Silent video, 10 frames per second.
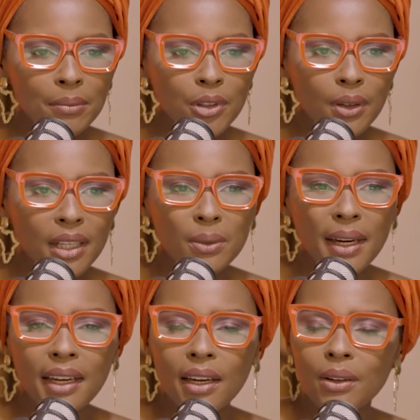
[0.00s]
So that's
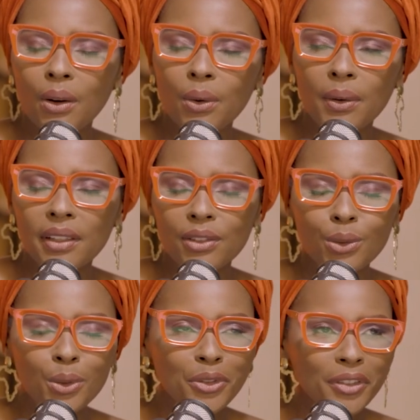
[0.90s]
why I always
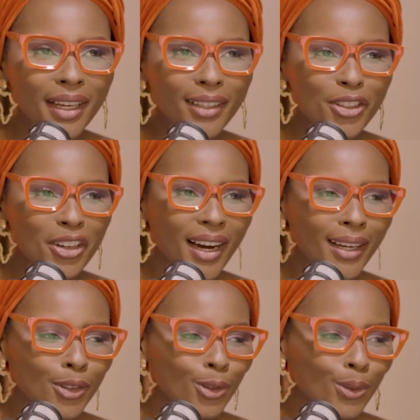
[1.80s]
sort of like
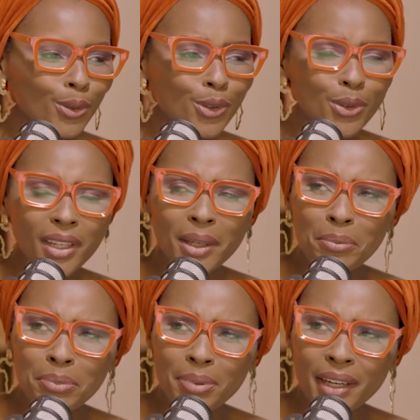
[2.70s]
try to
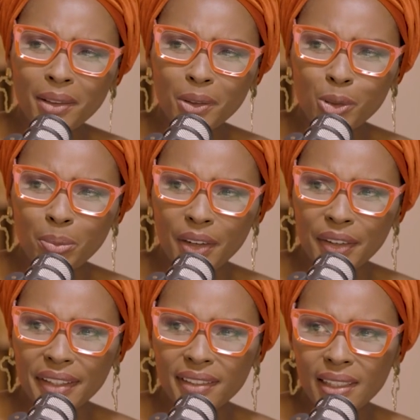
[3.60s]
really break those
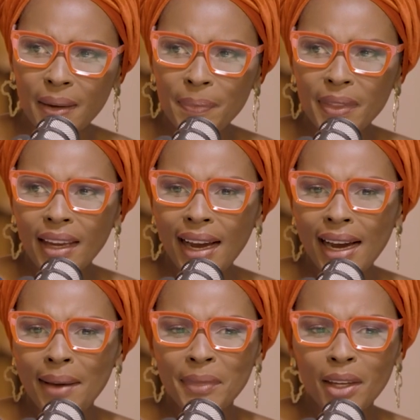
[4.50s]
barriers
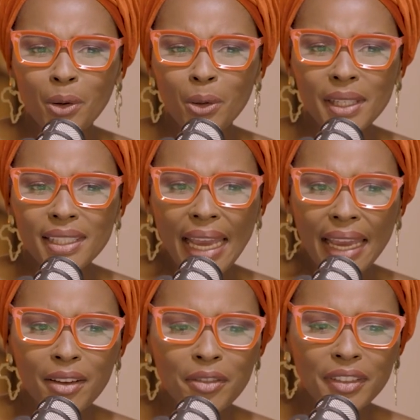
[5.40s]
and always
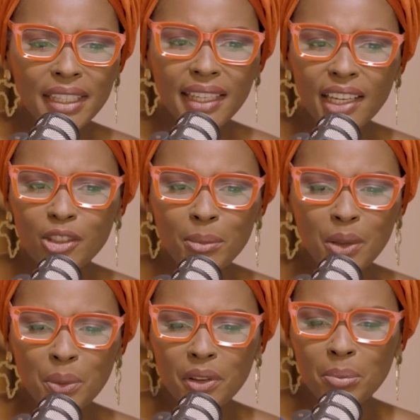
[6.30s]
have
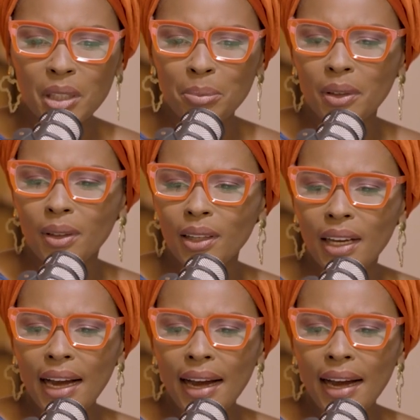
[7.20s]
engagement with people,